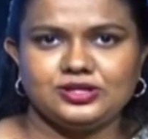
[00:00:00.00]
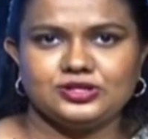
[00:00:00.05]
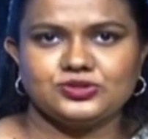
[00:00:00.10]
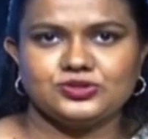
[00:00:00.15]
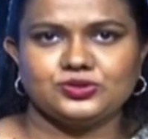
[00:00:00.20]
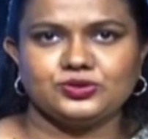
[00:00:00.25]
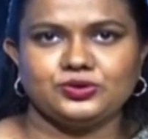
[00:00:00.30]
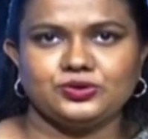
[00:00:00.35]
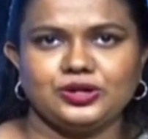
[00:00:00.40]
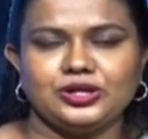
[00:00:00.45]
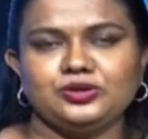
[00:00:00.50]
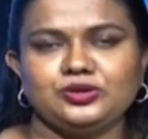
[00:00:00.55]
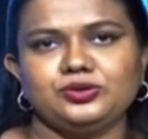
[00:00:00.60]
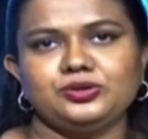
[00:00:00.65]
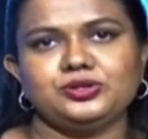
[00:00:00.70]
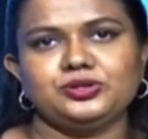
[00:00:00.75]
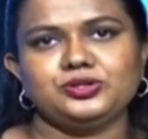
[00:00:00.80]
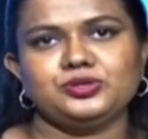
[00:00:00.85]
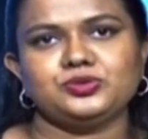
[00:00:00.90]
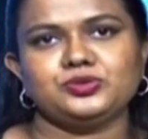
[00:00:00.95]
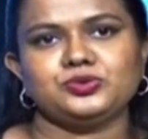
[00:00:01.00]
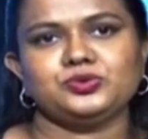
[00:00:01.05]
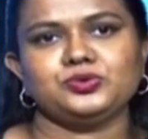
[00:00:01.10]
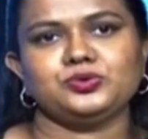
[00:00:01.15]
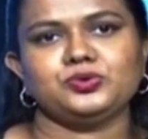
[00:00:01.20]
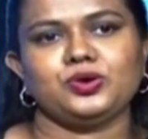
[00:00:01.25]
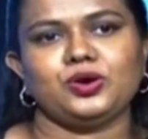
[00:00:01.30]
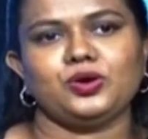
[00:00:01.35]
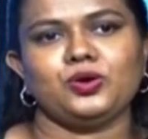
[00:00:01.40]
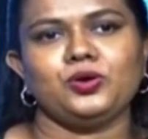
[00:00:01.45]
So in order
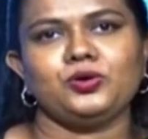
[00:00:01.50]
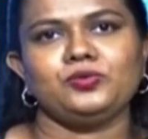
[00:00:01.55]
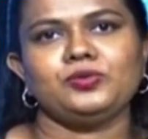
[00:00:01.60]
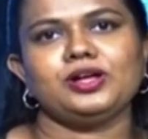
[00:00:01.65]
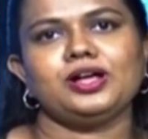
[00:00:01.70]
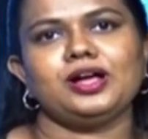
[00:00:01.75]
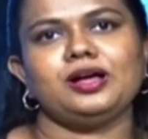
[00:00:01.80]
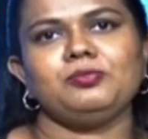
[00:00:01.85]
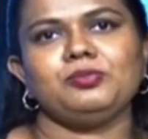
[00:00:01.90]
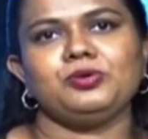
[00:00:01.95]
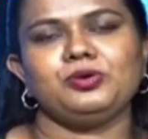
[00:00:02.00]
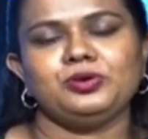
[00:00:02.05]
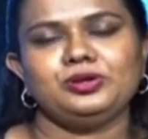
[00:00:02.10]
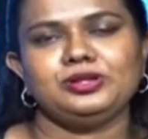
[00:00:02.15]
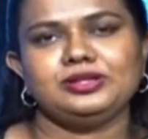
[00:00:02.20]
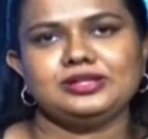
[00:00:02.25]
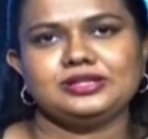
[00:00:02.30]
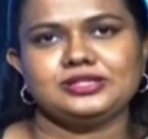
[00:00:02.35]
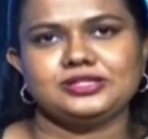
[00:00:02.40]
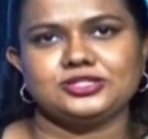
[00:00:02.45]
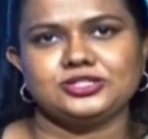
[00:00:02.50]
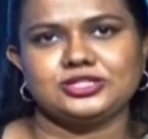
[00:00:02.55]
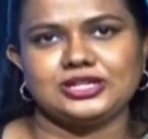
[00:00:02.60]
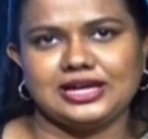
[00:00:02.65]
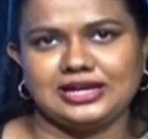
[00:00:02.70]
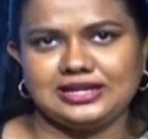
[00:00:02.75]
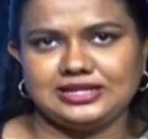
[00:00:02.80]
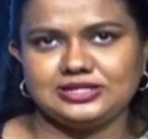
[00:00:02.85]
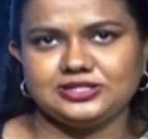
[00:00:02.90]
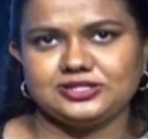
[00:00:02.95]
to overcome all these
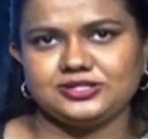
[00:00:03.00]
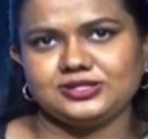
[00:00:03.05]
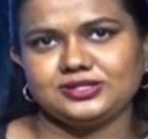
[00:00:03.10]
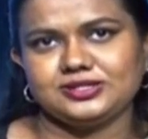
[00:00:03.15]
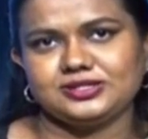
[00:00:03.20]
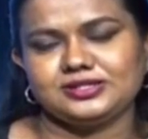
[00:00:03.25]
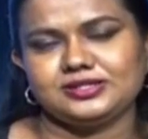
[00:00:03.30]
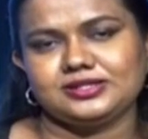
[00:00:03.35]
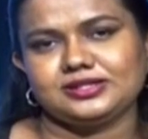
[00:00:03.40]
challenges,